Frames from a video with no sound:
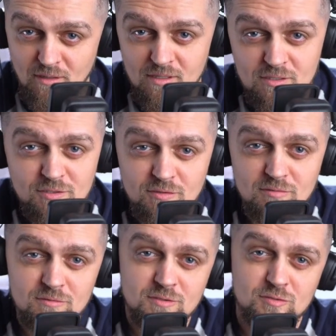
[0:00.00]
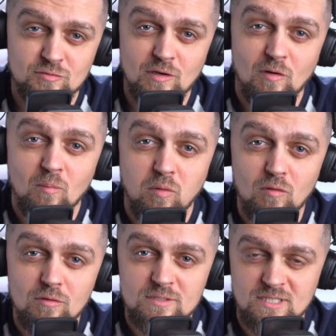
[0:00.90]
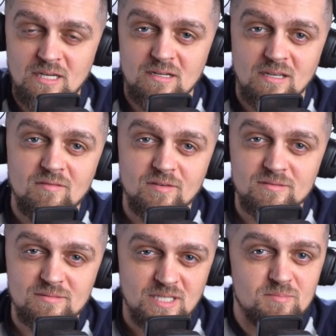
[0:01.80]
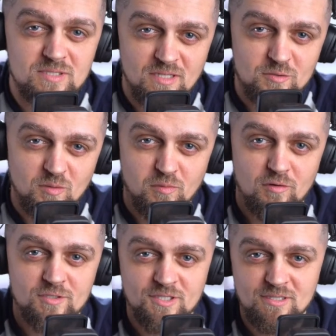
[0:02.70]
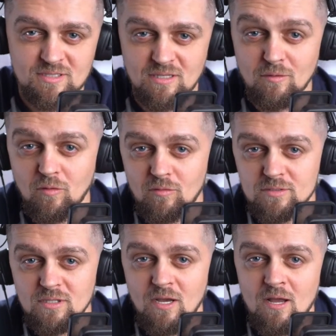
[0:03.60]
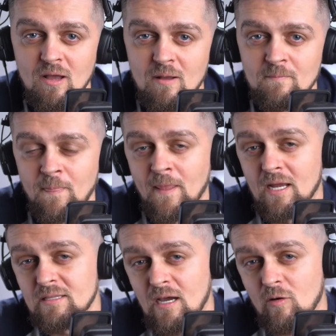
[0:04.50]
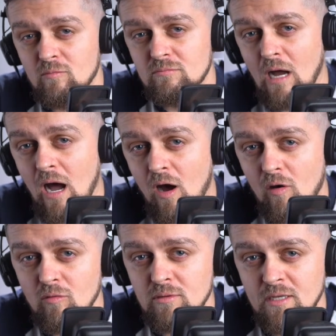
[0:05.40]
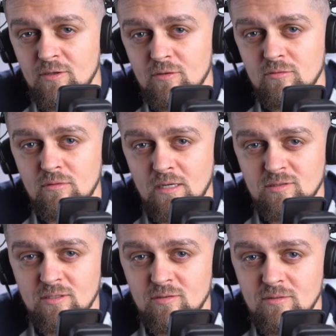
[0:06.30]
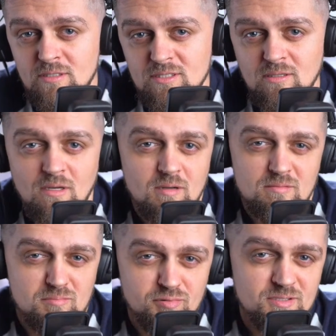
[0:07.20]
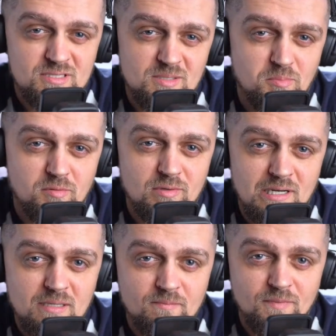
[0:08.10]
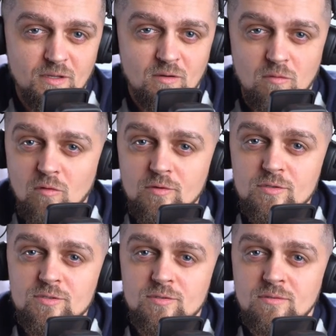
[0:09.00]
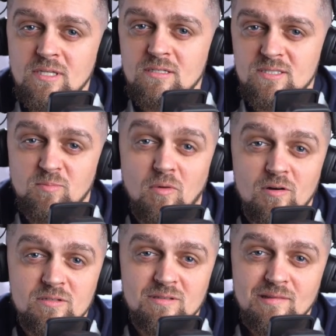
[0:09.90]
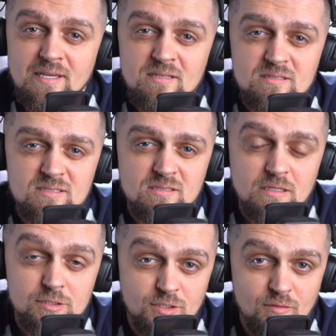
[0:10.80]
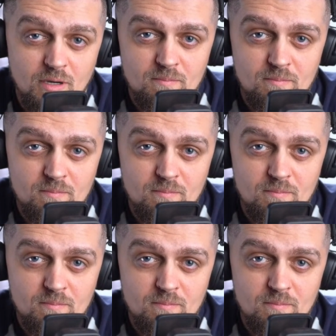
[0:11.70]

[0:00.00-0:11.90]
issues, Trello boards, and even Team Central projects and goals. Now, how can you actually do this? Pretty simple, really. We're all used to the smart links in Jira.